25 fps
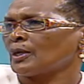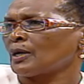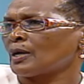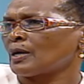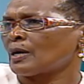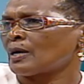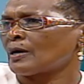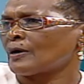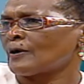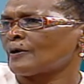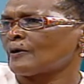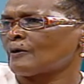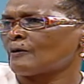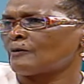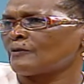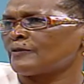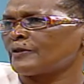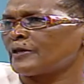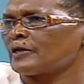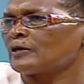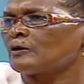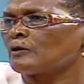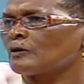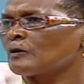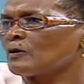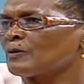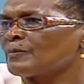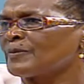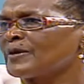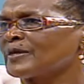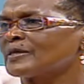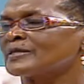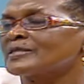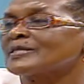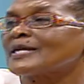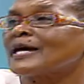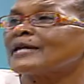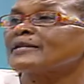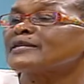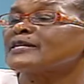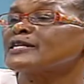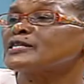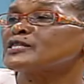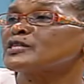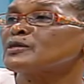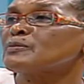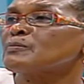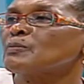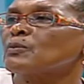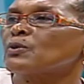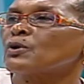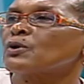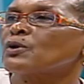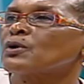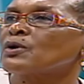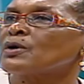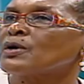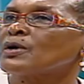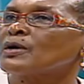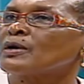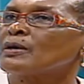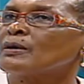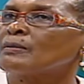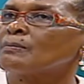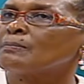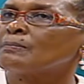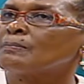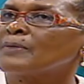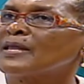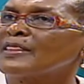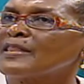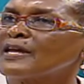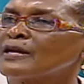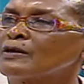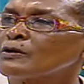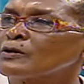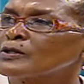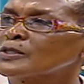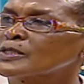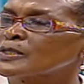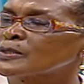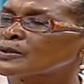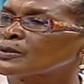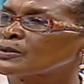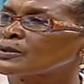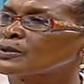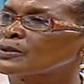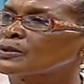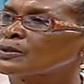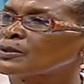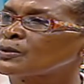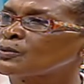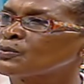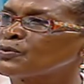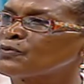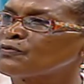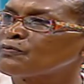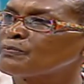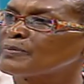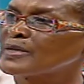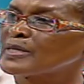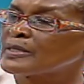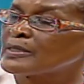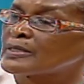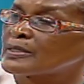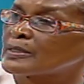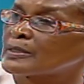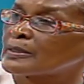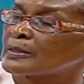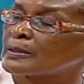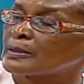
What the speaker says: on the economics and getting more. But then also, we've made